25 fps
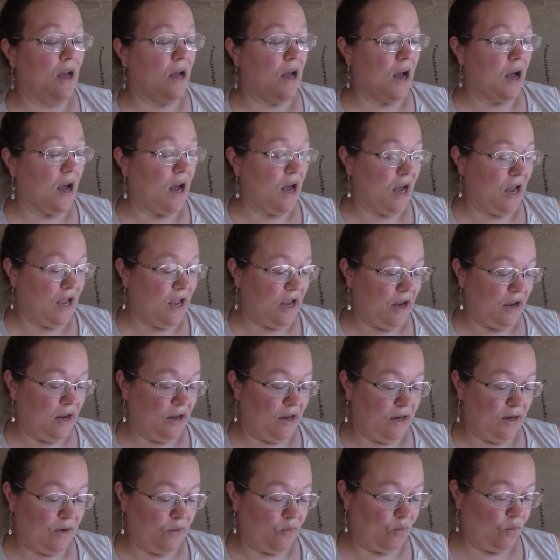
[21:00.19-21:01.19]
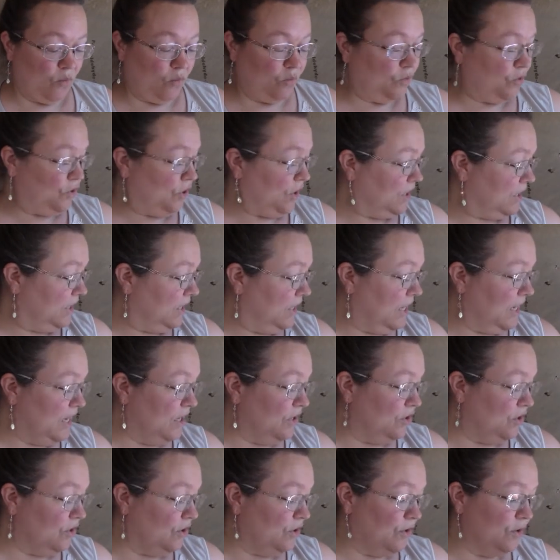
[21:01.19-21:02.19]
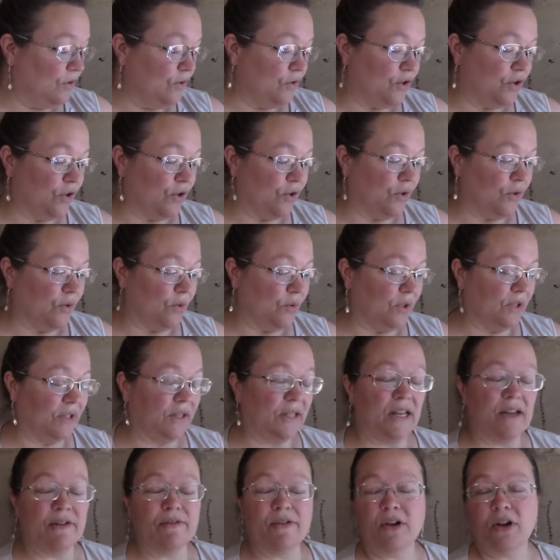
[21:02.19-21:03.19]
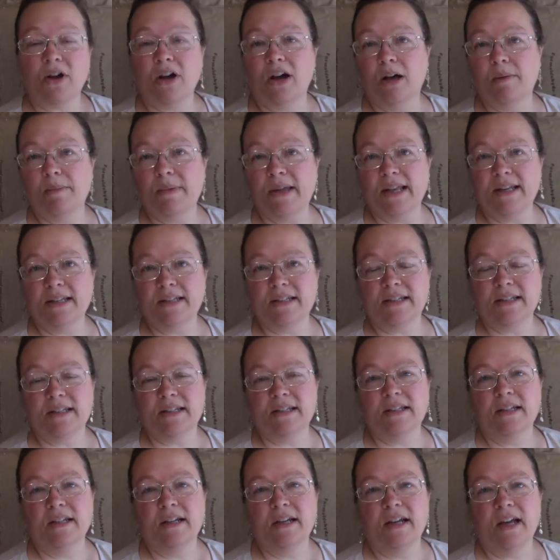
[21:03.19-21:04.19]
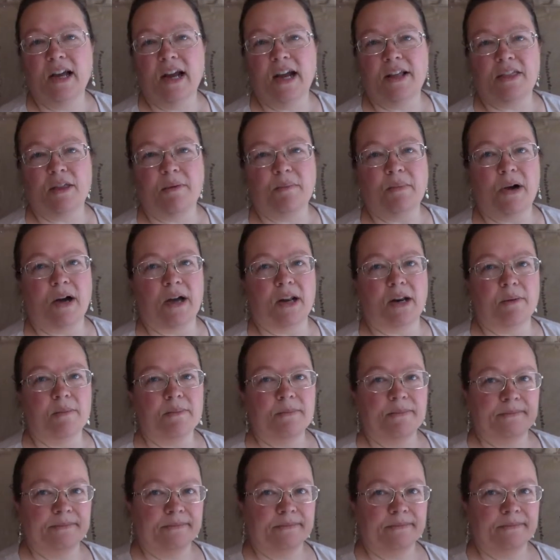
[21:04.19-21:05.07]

I just need you to leave a comment at the bottom